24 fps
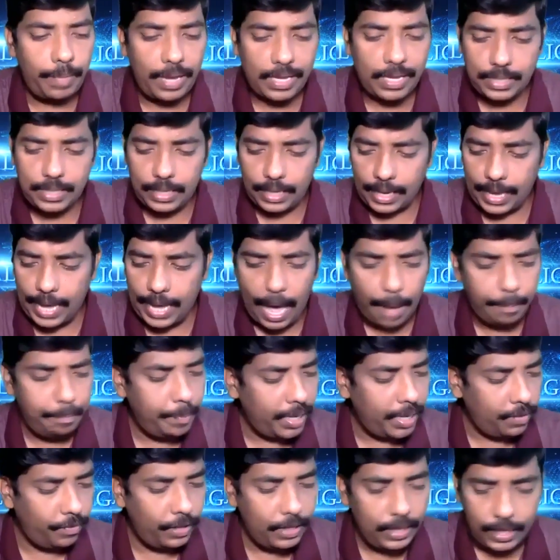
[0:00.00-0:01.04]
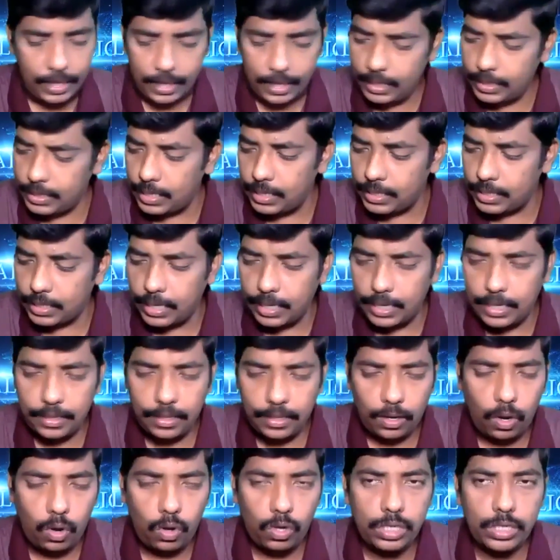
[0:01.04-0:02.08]
as the gap between the initial state and the
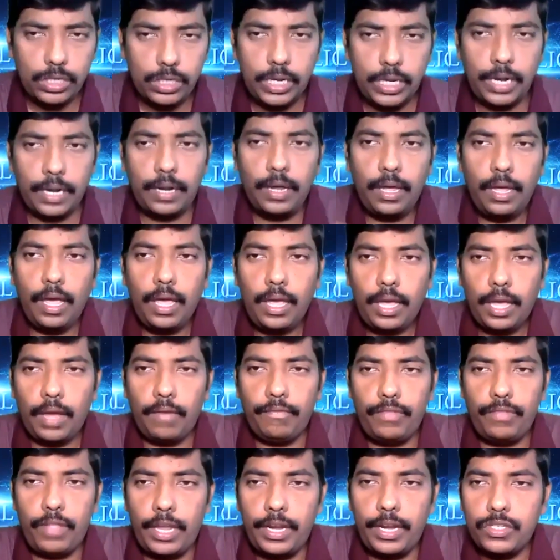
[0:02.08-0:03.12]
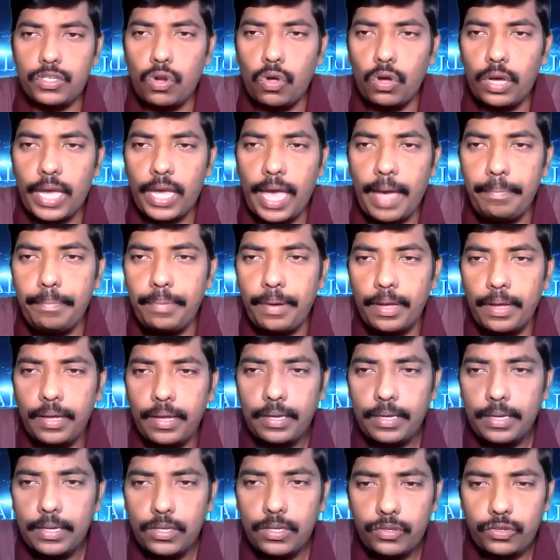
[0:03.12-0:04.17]
goal state. If there is no gap,
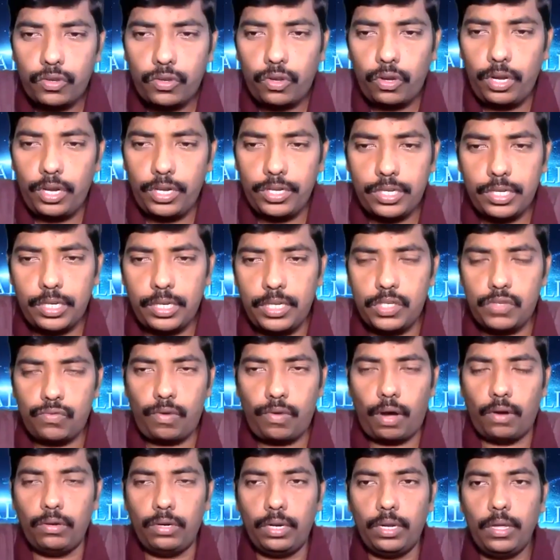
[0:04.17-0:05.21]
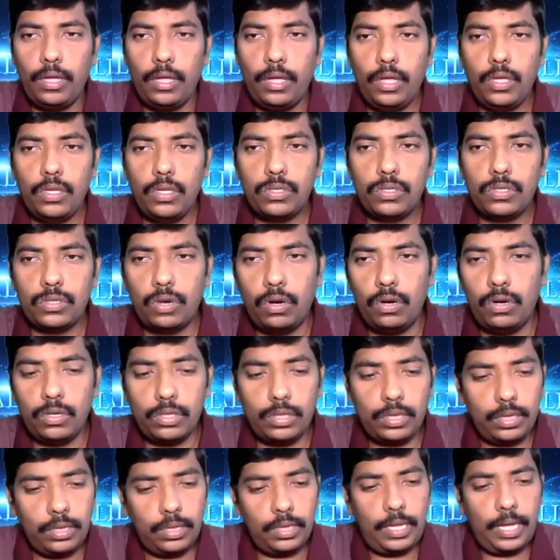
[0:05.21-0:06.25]
solution is found. So
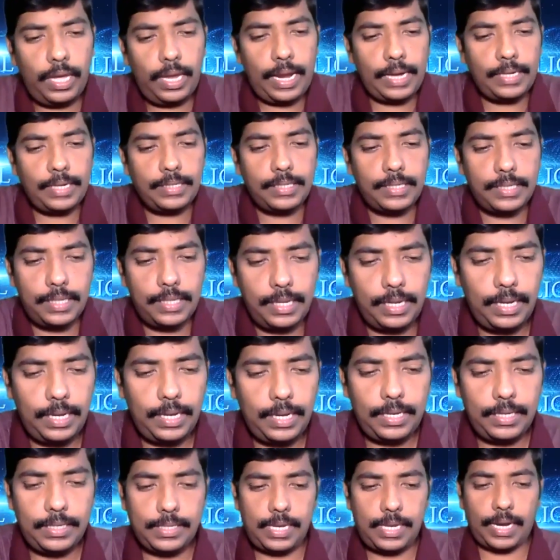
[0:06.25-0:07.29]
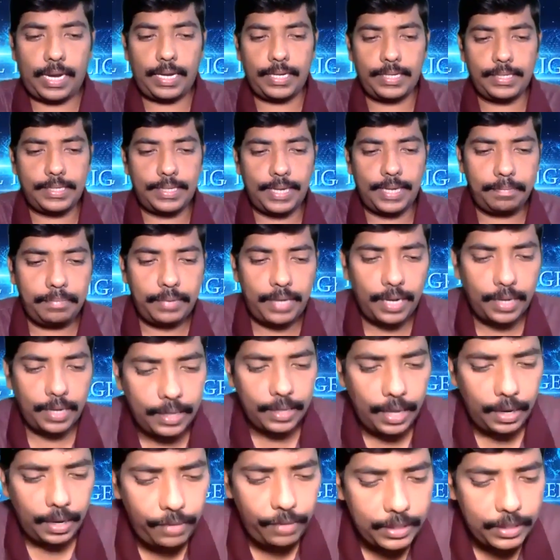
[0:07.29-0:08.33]
there ends the second chapter.
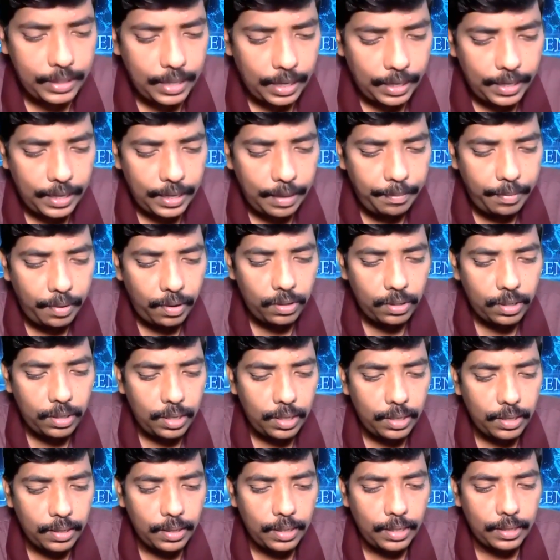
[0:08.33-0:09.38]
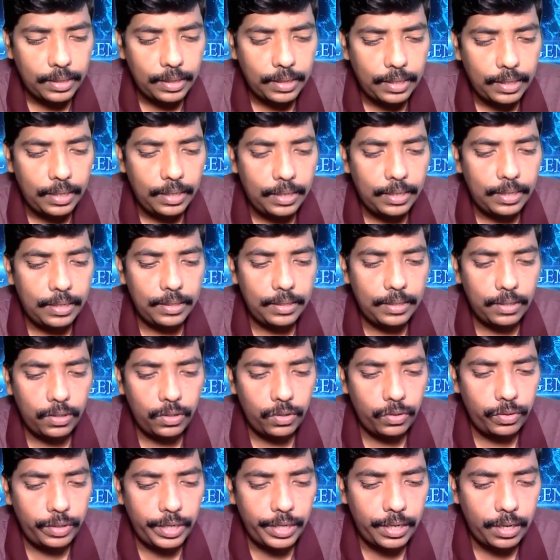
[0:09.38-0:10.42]
Then we study about the third
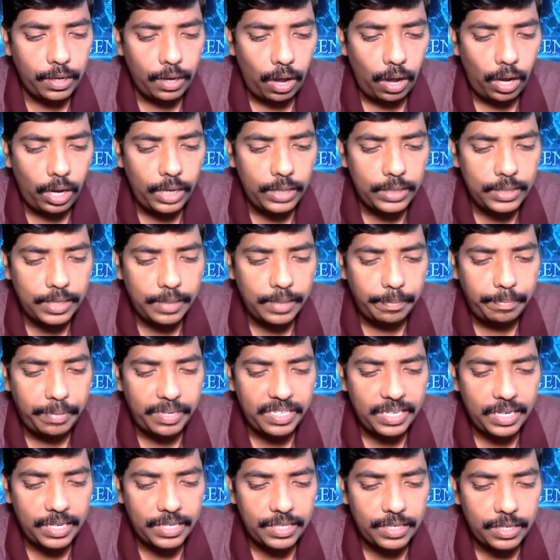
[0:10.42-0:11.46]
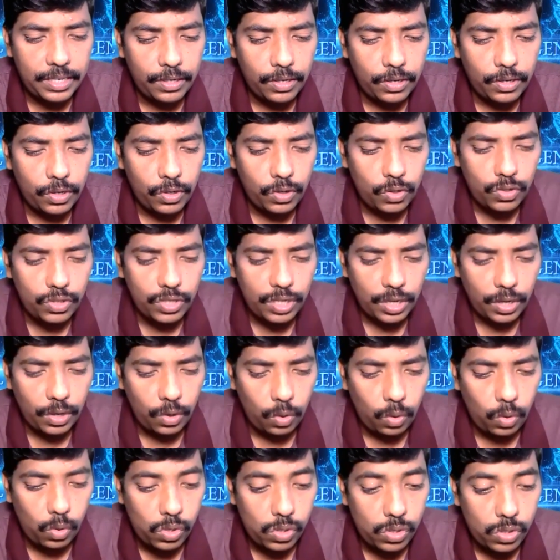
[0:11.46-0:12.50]
unit, knowledge representation using
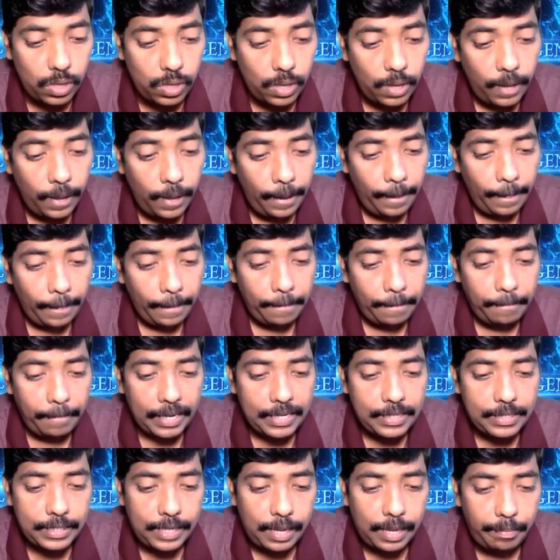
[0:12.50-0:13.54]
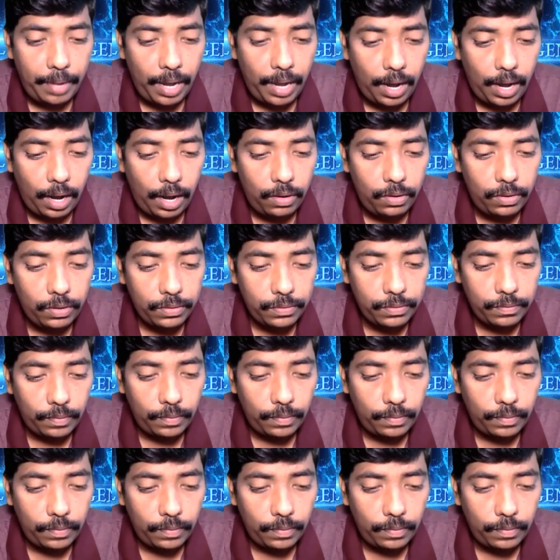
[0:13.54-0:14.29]
rules. But somehow